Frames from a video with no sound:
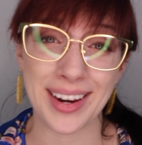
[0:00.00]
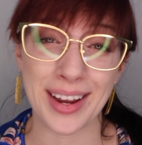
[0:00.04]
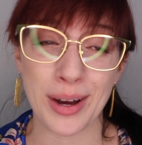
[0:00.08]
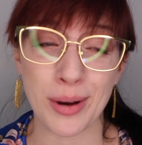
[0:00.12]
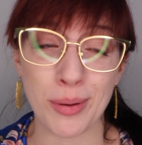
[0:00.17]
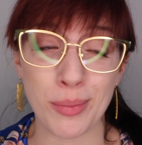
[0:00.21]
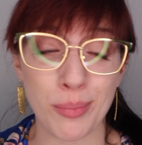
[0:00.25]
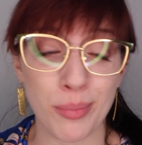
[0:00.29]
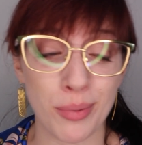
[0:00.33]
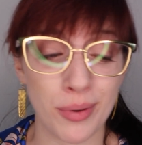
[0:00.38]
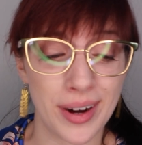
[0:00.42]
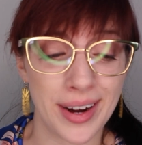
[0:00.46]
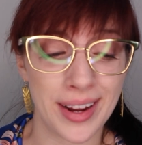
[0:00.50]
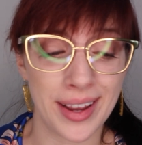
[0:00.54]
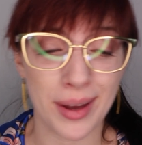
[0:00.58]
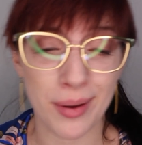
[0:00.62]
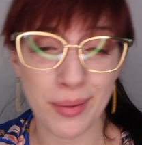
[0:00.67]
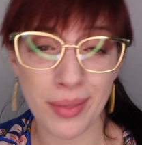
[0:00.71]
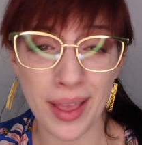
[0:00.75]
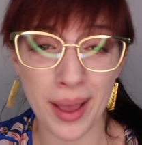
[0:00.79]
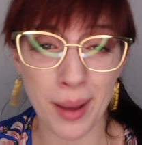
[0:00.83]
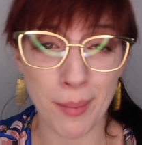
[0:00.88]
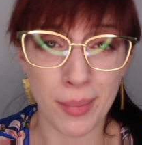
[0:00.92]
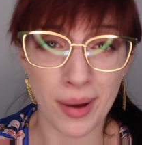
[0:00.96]
Now break
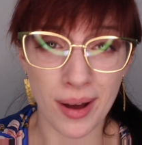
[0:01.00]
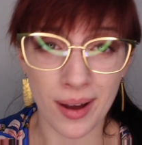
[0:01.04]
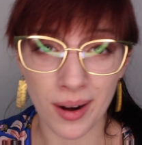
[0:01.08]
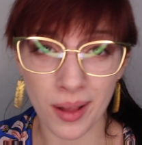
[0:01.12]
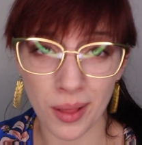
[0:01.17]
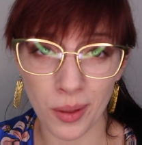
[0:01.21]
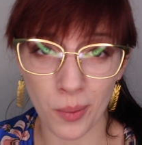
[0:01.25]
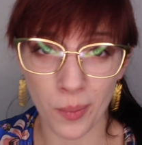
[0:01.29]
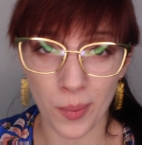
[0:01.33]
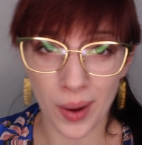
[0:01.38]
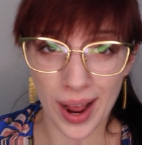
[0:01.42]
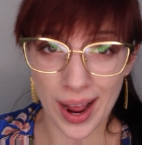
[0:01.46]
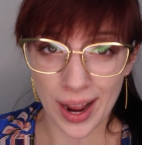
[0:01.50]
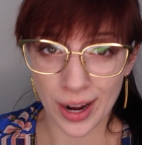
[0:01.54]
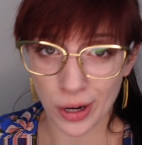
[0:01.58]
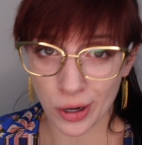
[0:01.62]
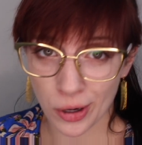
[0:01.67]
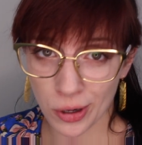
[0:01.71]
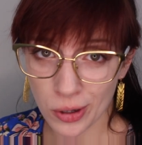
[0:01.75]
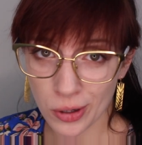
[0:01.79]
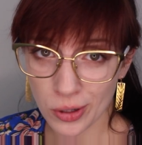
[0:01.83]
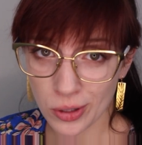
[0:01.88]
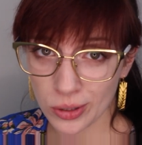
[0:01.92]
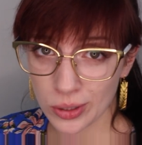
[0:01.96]
out that bottle of wine,
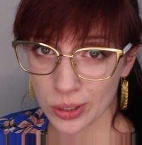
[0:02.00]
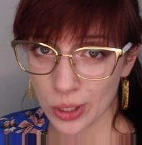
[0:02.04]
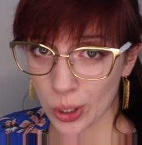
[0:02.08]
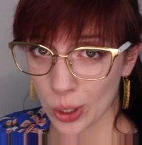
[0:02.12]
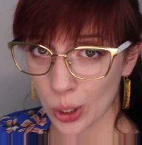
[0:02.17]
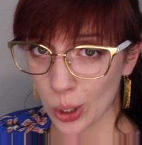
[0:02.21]
girl.